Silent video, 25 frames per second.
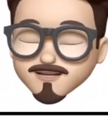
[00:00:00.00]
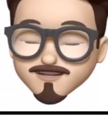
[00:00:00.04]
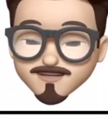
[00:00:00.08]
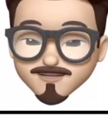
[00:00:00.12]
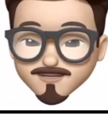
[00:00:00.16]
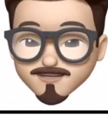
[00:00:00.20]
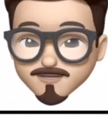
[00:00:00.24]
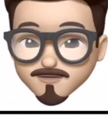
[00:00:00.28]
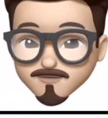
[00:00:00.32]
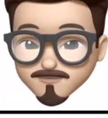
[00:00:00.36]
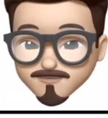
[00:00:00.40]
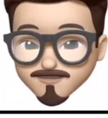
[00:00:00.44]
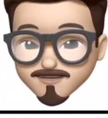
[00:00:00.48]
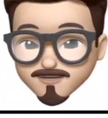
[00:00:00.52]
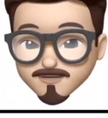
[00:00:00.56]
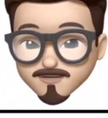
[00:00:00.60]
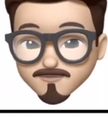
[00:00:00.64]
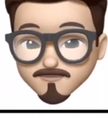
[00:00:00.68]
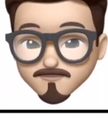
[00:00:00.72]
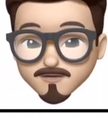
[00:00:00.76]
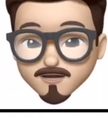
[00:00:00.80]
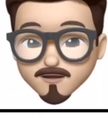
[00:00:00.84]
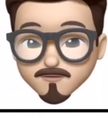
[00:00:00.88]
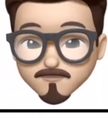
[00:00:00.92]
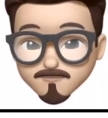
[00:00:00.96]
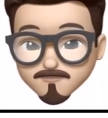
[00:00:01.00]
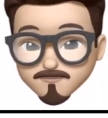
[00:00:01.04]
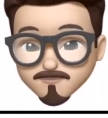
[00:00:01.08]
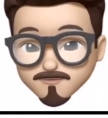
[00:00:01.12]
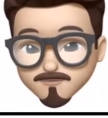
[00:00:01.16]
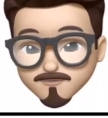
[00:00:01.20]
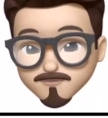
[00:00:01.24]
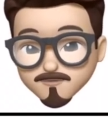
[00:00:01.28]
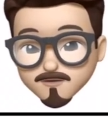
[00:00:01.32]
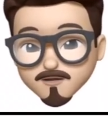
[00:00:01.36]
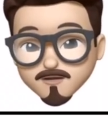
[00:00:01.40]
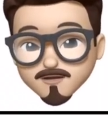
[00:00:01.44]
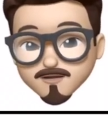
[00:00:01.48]
until you're satisfied with
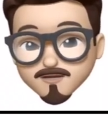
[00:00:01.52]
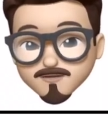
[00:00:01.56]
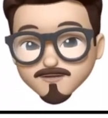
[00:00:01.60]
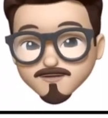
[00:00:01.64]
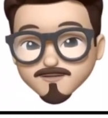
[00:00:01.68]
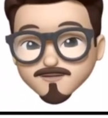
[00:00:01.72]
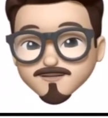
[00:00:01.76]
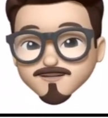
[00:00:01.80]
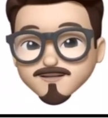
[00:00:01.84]
your drawing.